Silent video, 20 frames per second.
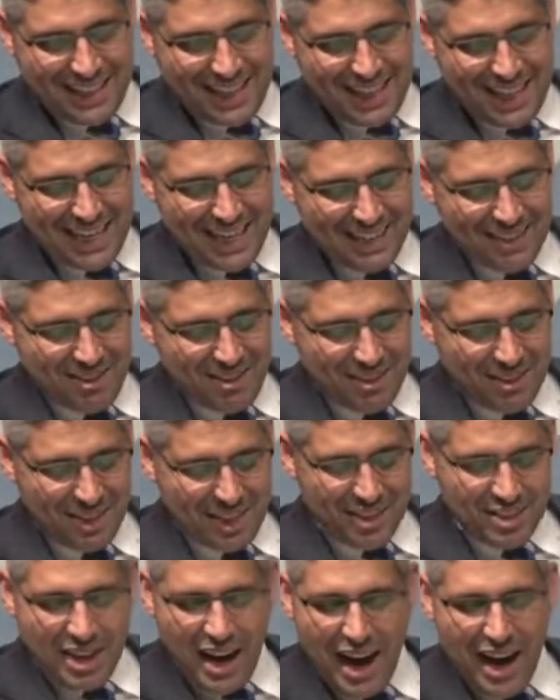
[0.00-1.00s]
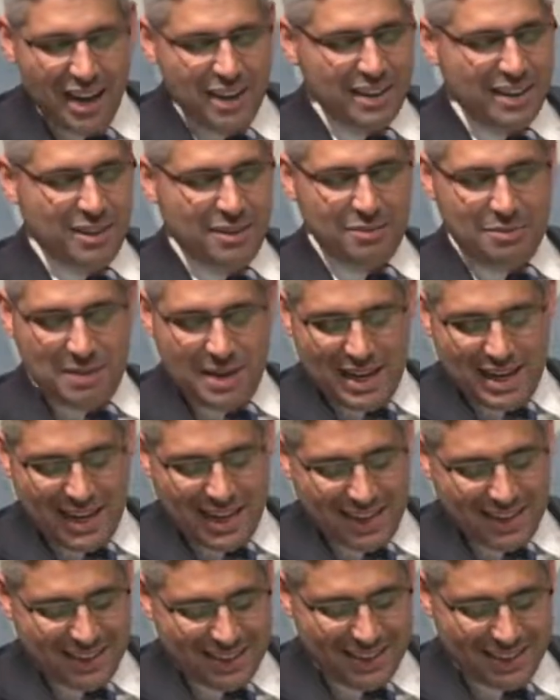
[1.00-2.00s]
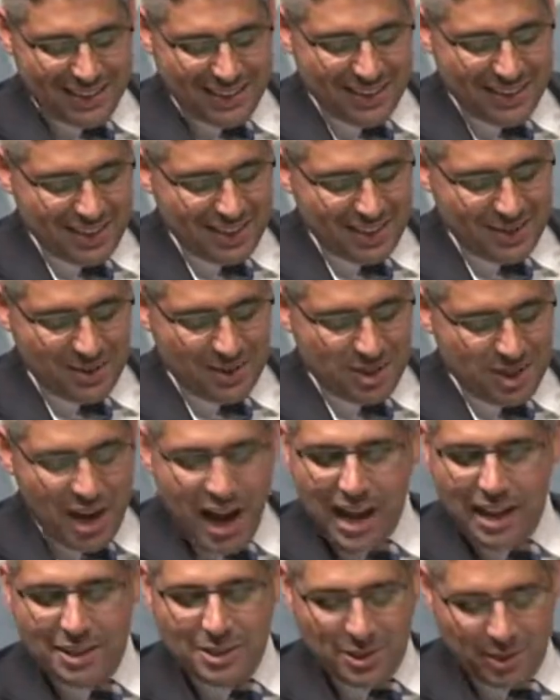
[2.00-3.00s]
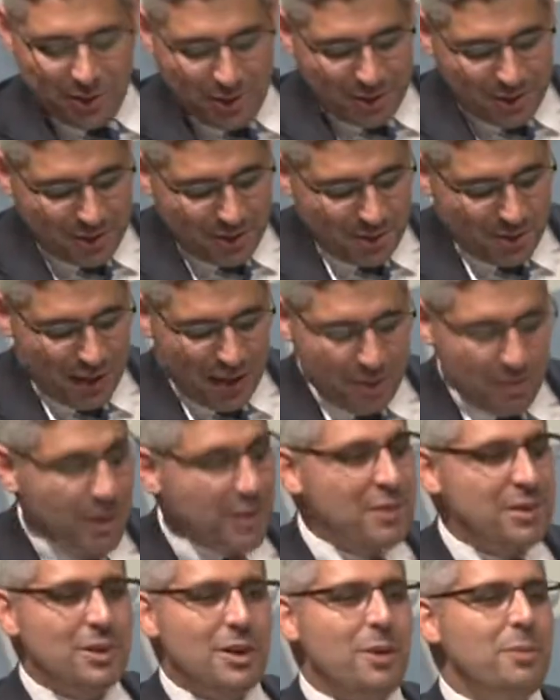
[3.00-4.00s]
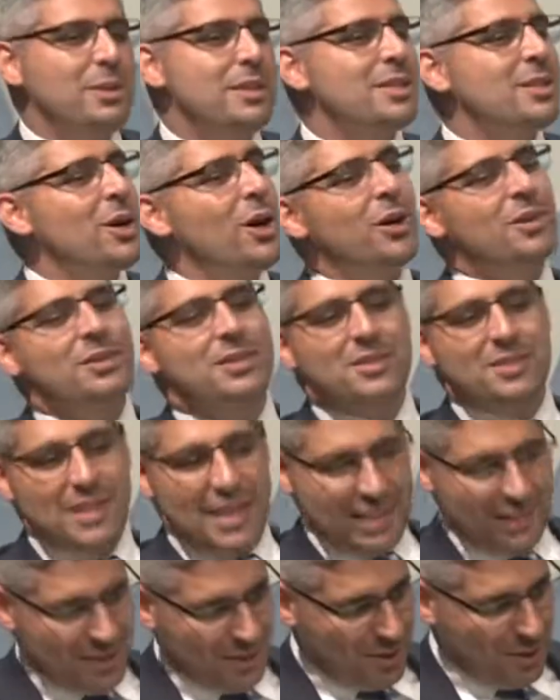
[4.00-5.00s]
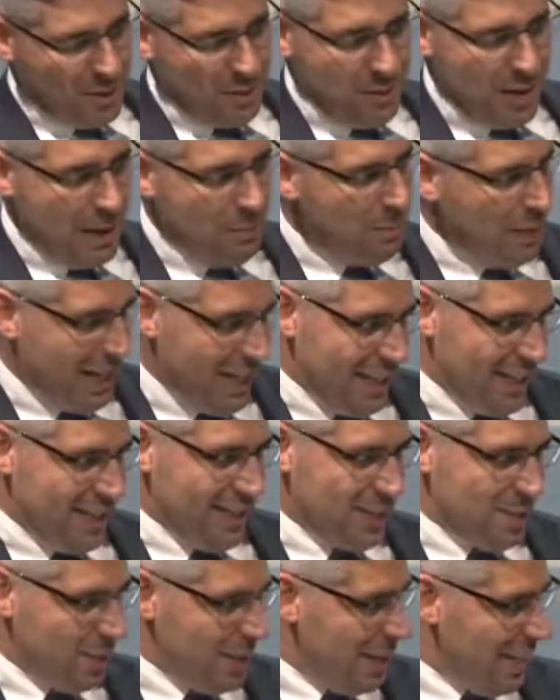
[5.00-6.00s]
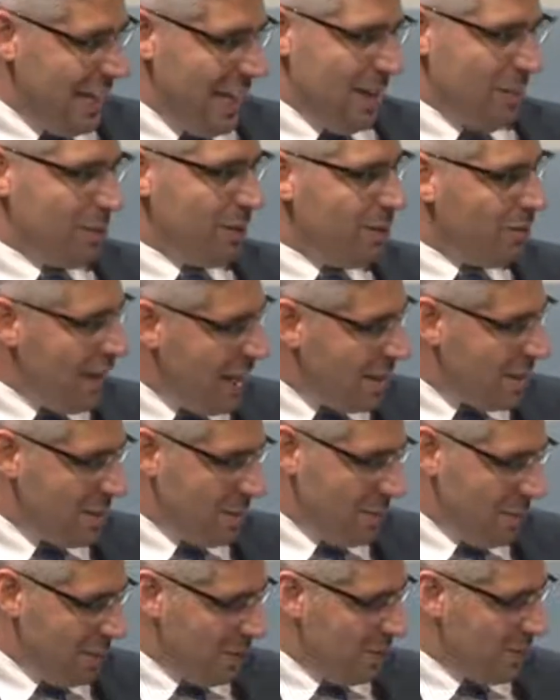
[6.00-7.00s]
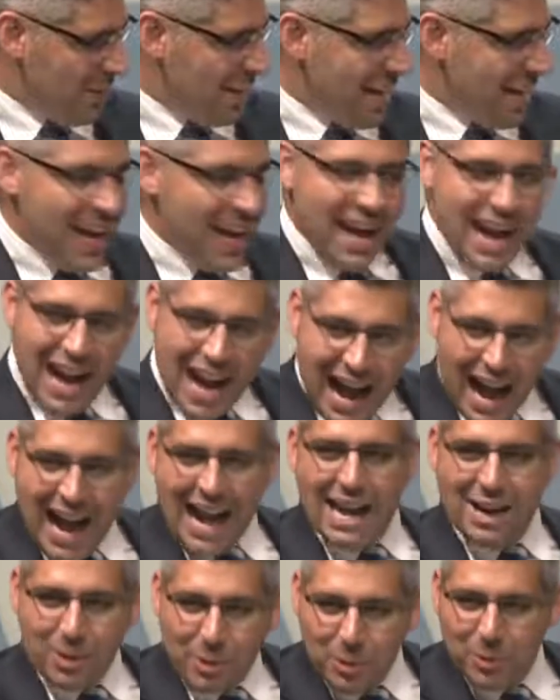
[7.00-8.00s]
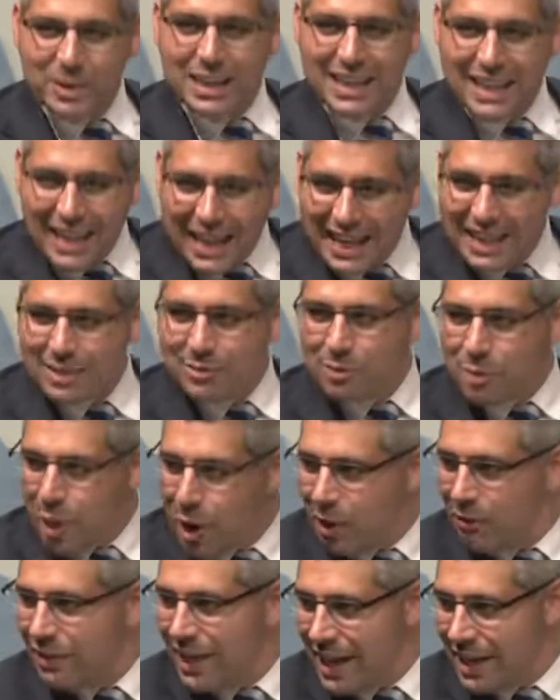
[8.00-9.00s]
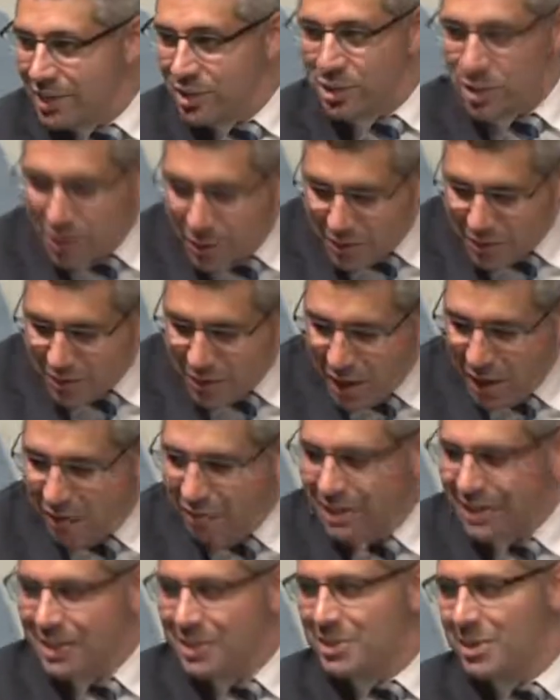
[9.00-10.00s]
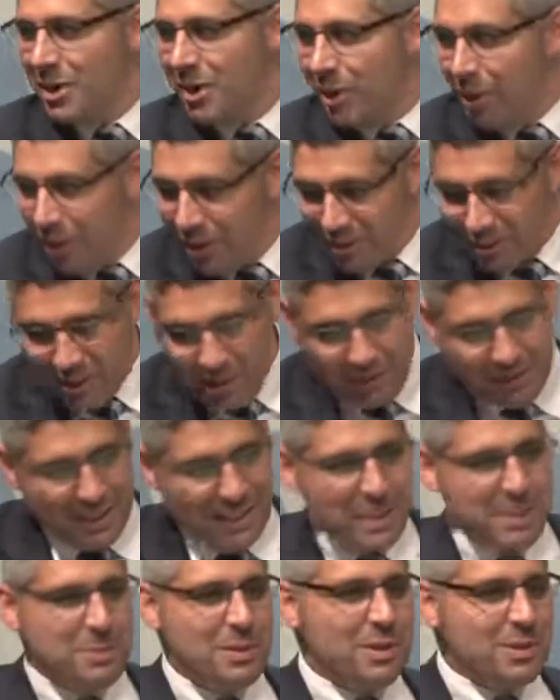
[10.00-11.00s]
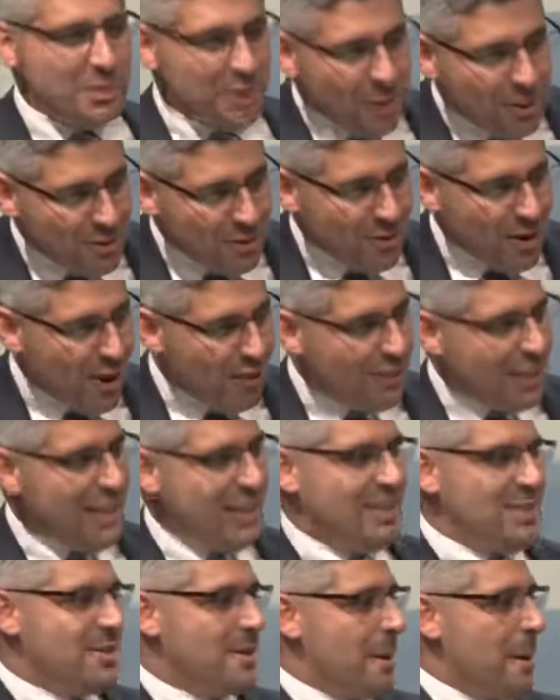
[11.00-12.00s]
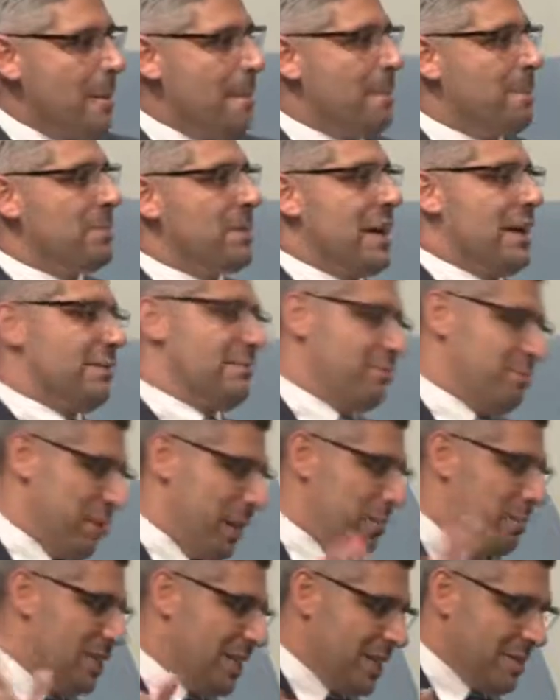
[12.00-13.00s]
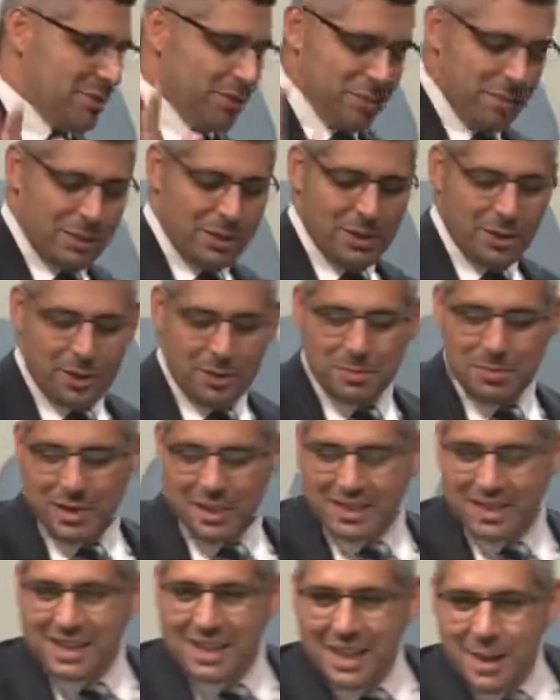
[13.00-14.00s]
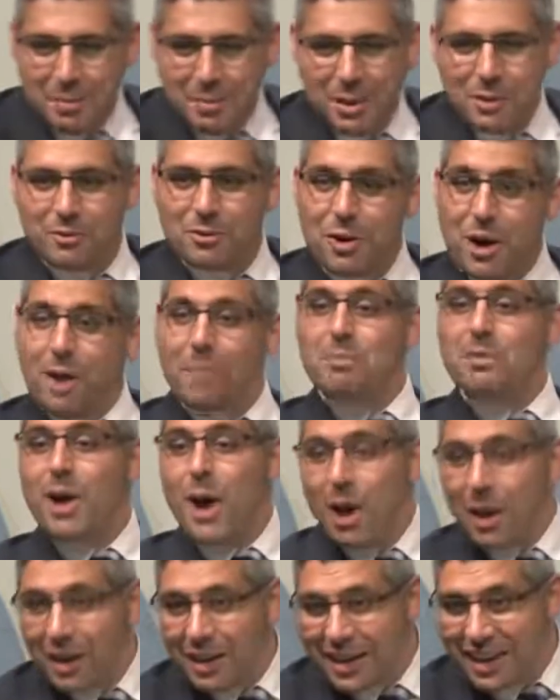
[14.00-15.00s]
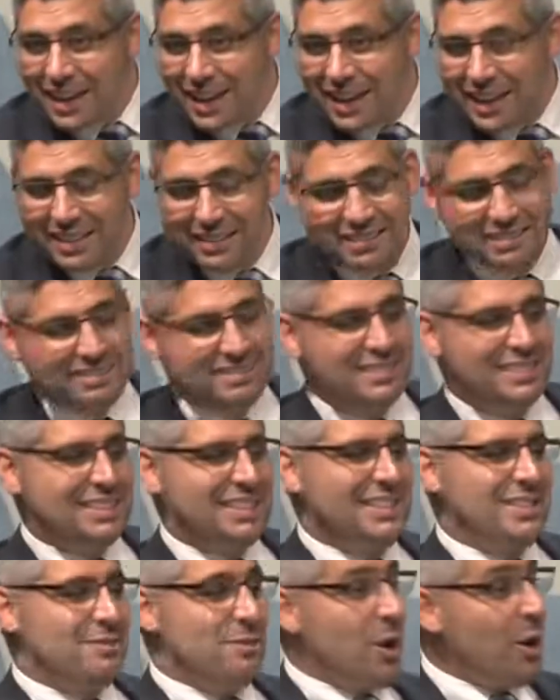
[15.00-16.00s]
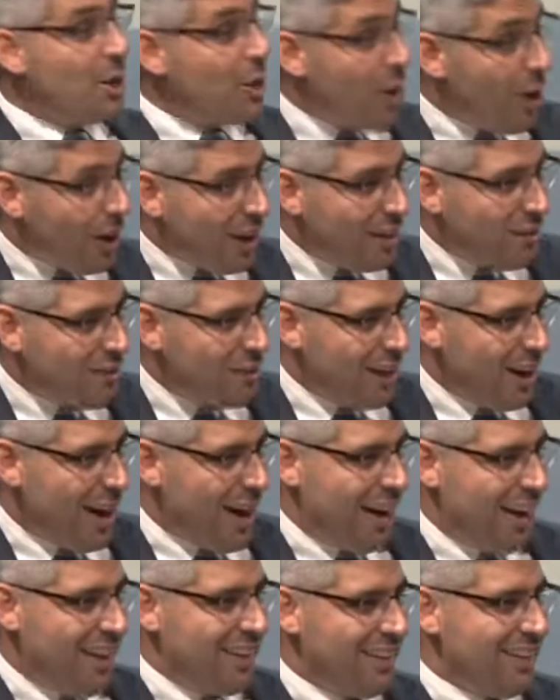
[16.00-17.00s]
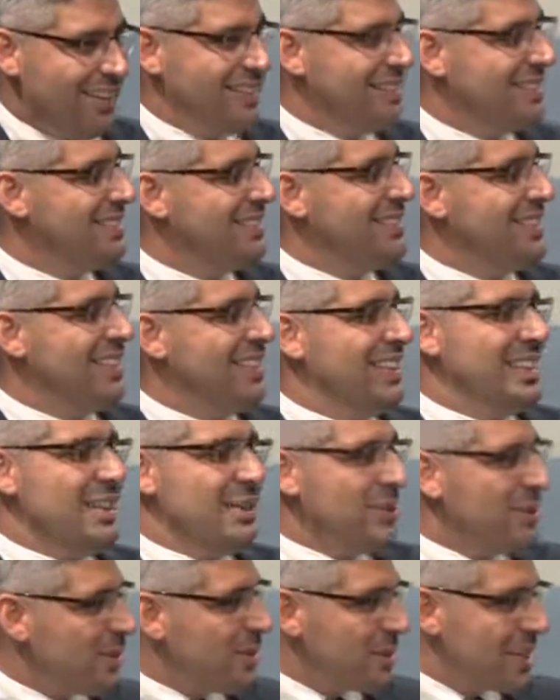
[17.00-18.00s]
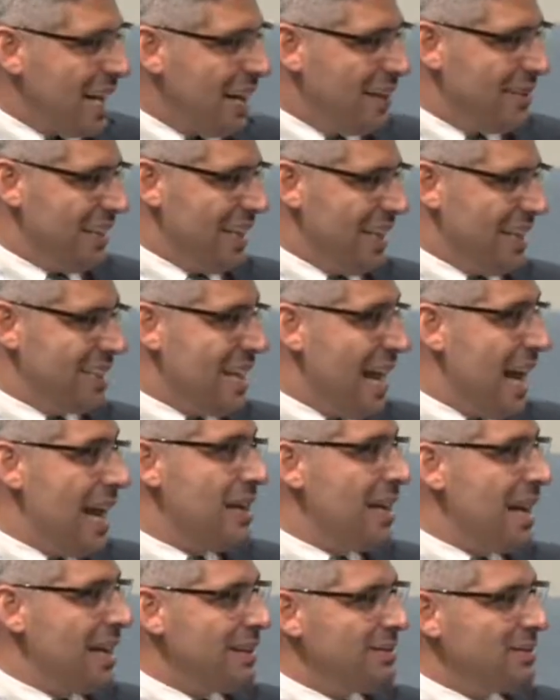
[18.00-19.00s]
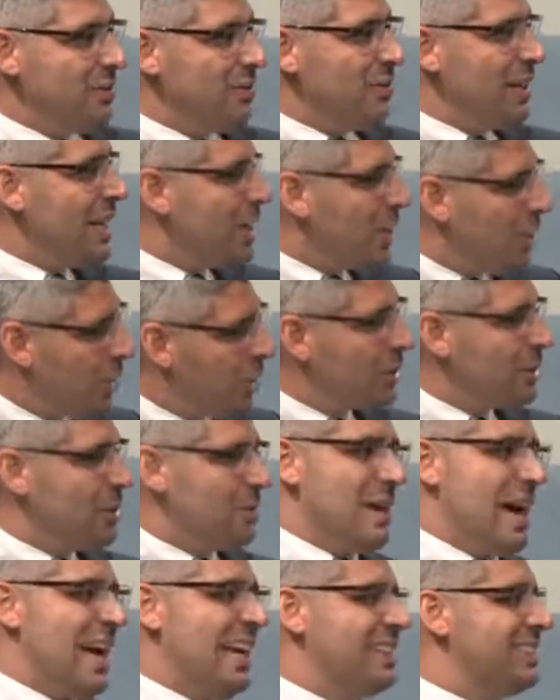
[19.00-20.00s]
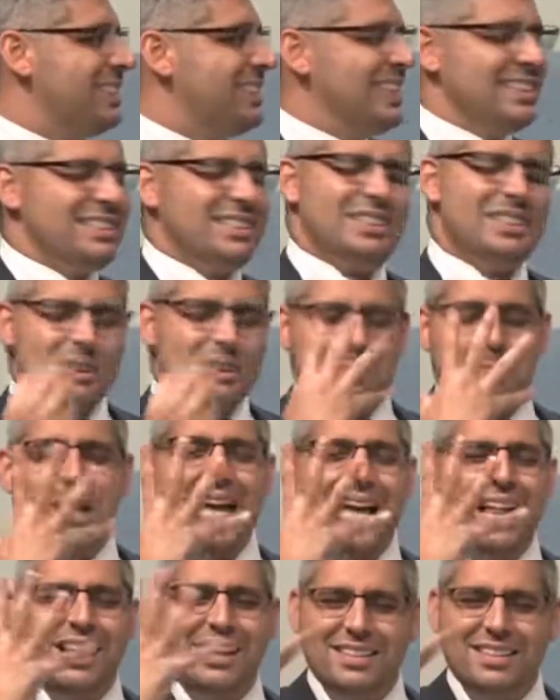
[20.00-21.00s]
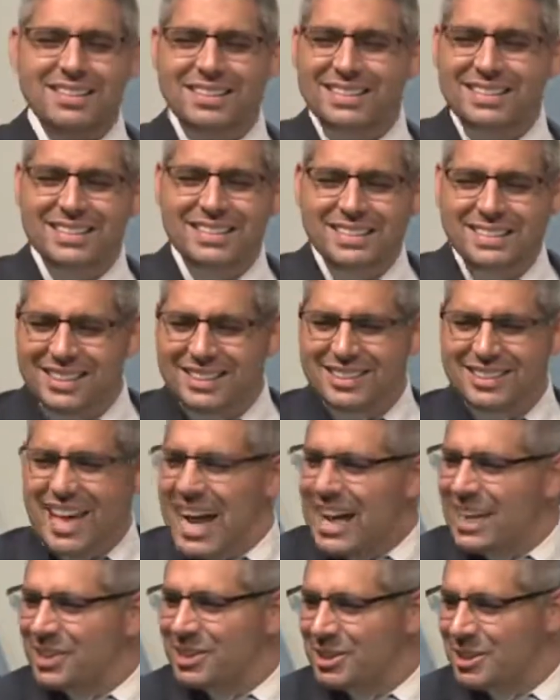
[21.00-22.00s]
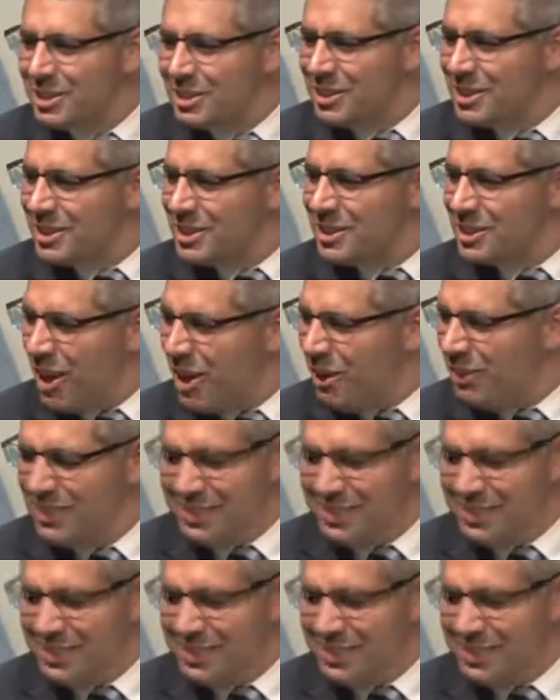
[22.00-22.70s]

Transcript: and the entirety of my childhood, my mother always condescended to my pickiness when it came to vegetables. I only liked raw veg, certain raw veg, not all raw veg, but certain raw veg. My potatoes would be cooked, but raw broccoli, raw cauliflower, those kind of things. If they cooked them, the smell, the texture, the salt,